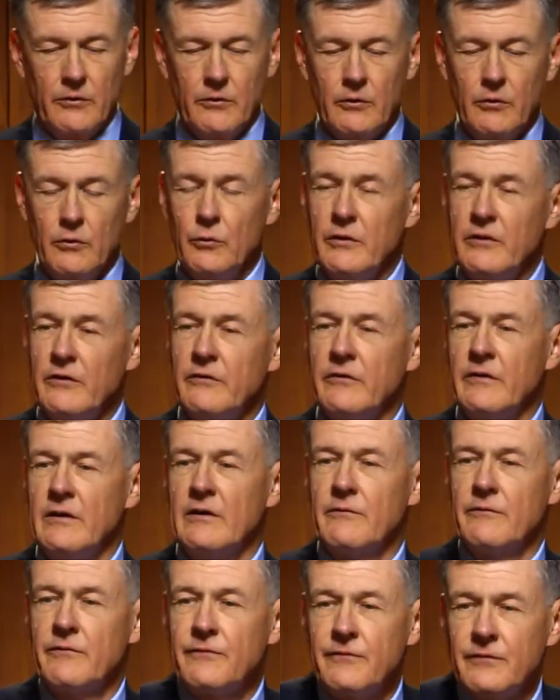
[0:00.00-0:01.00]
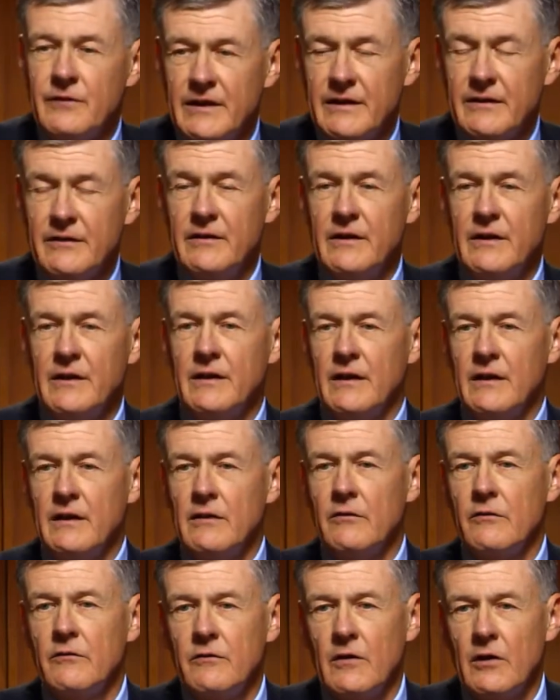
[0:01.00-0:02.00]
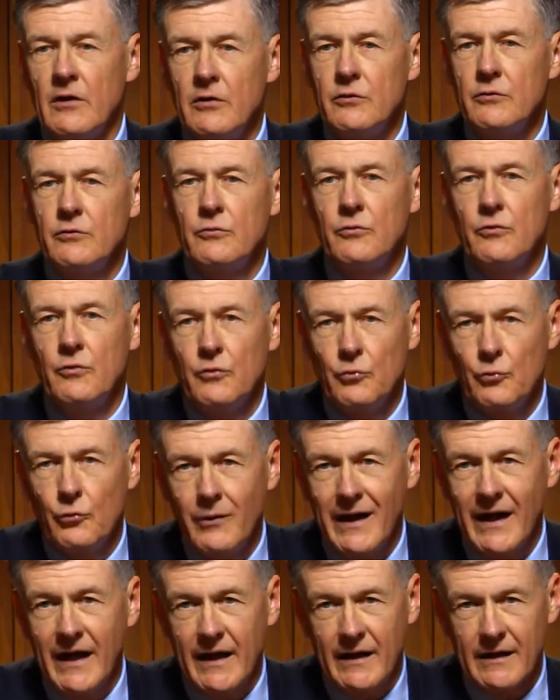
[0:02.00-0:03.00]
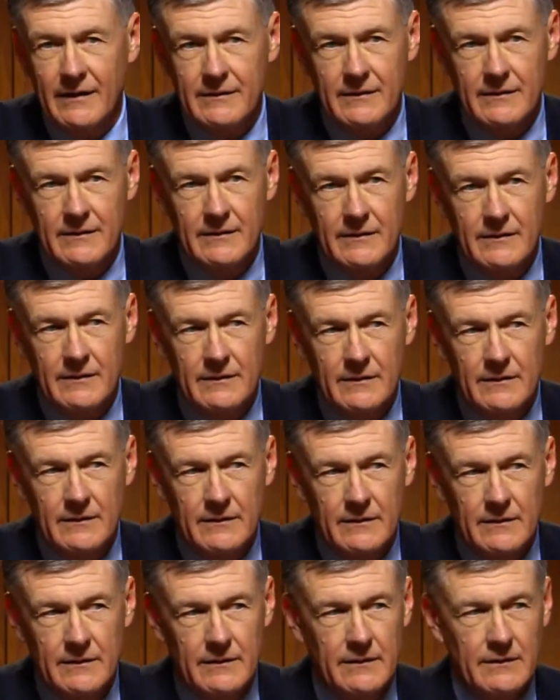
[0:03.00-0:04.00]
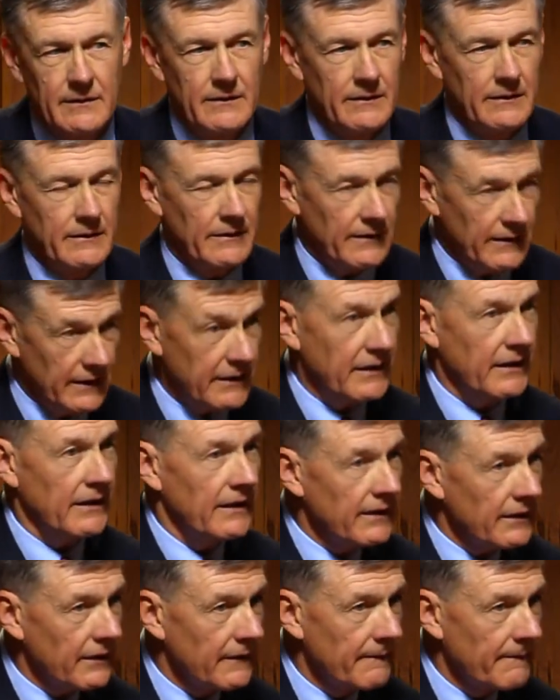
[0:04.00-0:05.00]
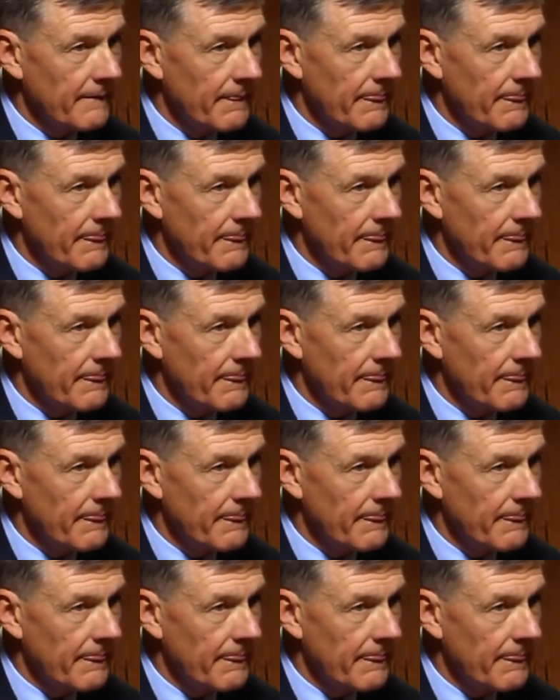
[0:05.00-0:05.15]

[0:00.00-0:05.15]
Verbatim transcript: who is inflicting His own wrath in hell.